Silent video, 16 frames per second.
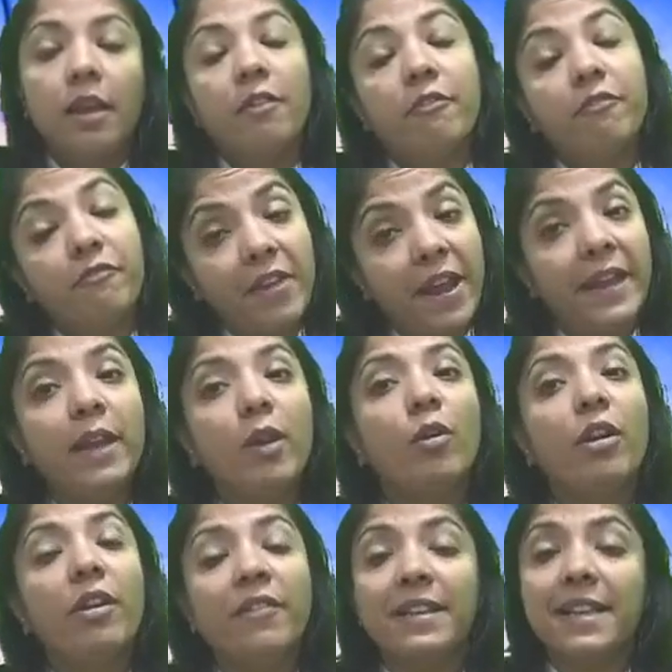Very
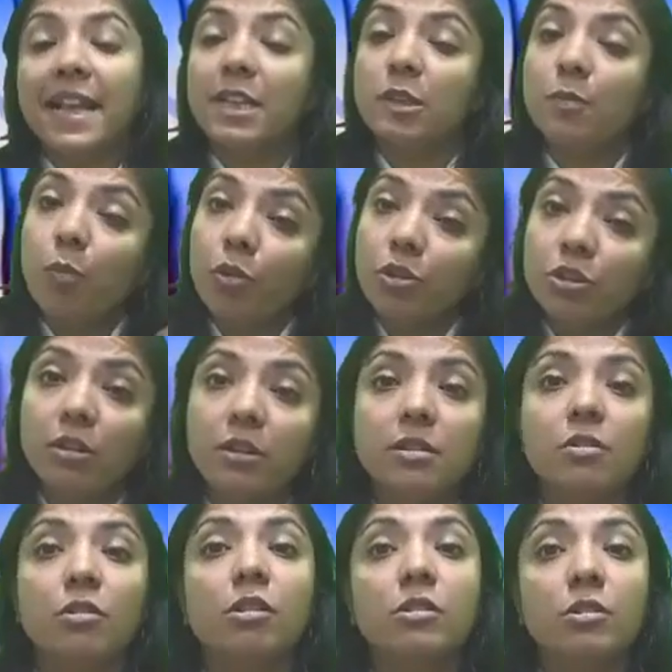good exporter is
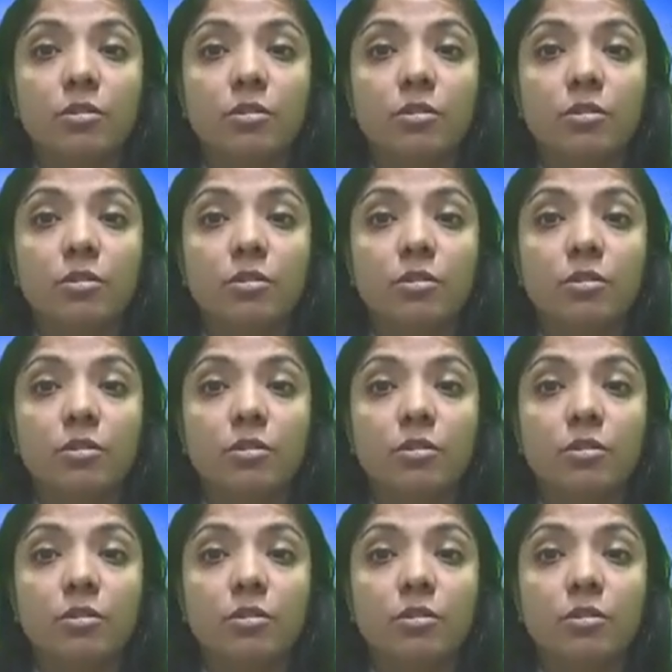also